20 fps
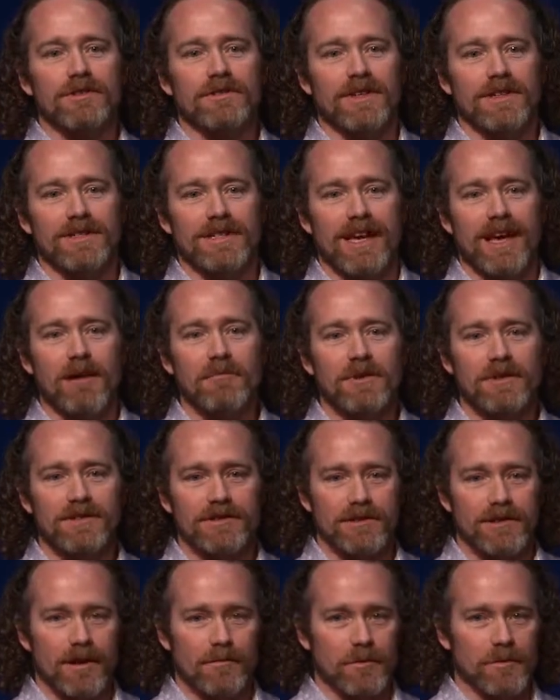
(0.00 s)
of
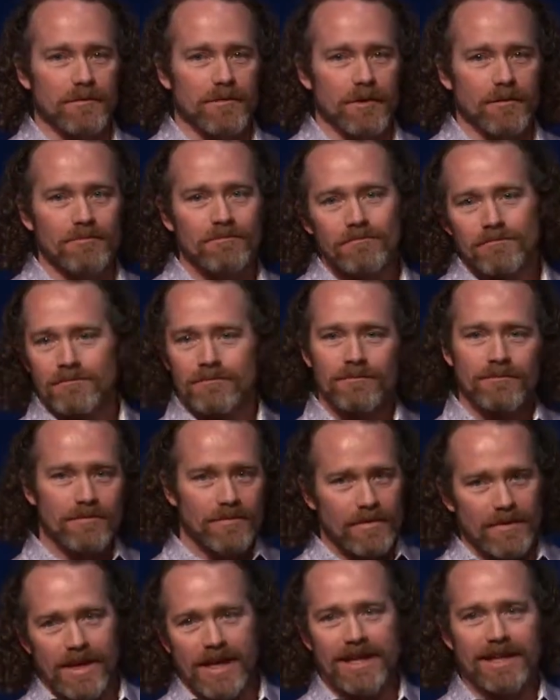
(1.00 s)
contaminants are coming from.
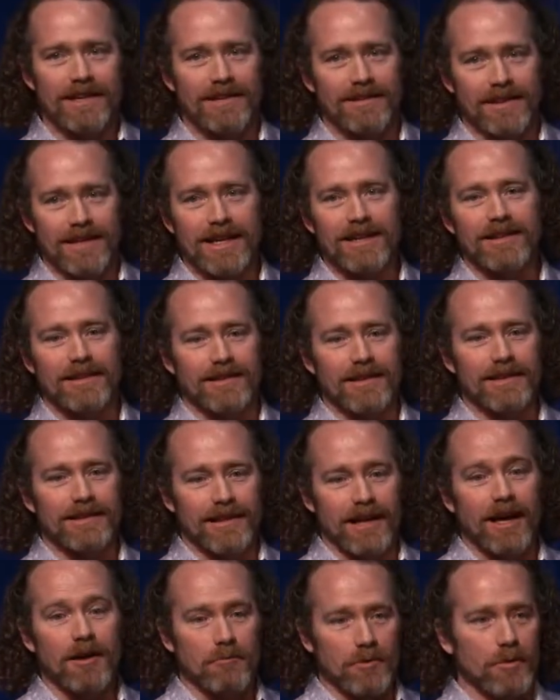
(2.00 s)
Anything like
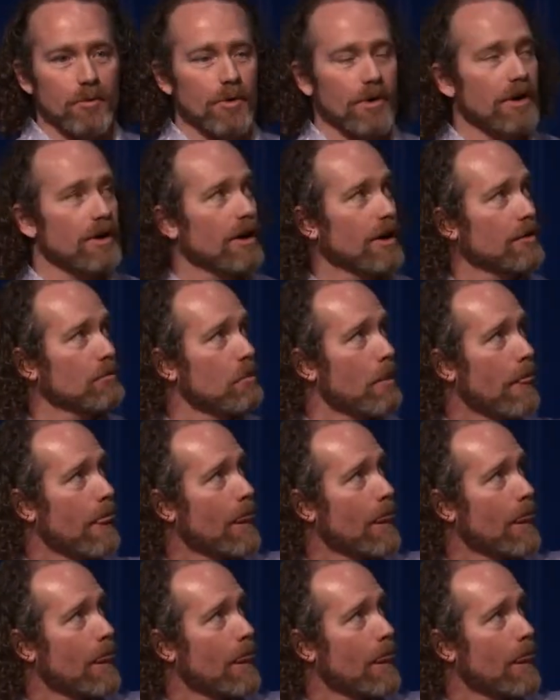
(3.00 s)
that we work on.